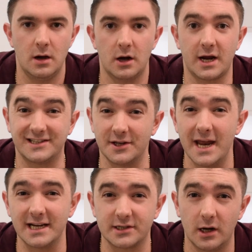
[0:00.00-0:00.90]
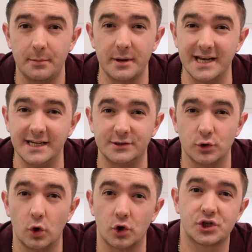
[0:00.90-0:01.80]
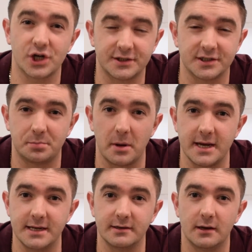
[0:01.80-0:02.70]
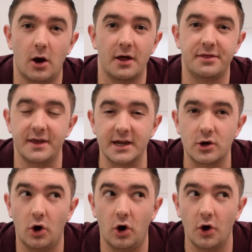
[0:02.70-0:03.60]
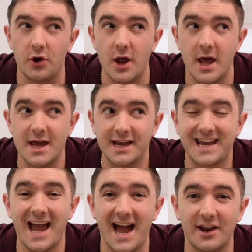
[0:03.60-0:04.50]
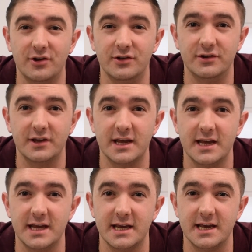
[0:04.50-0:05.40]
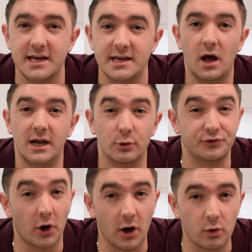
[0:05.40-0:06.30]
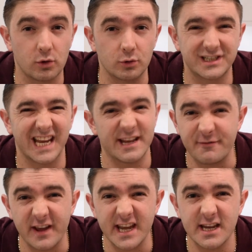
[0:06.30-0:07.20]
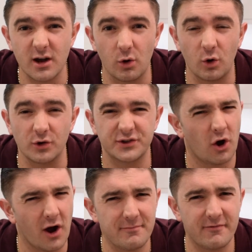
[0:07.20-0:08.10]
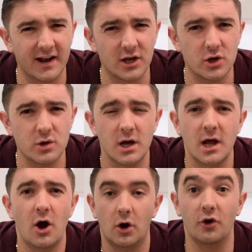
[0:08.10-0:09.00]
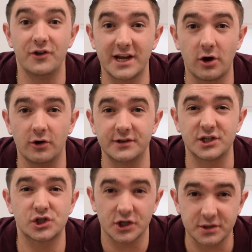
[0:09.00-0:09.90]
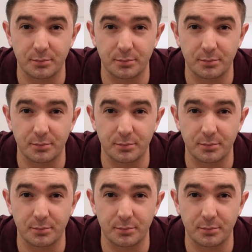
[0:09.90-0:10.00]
Okay, so next up is your shutter speed. I think on Canons it is a little dial called TV or time value. On Nikon's it's shutter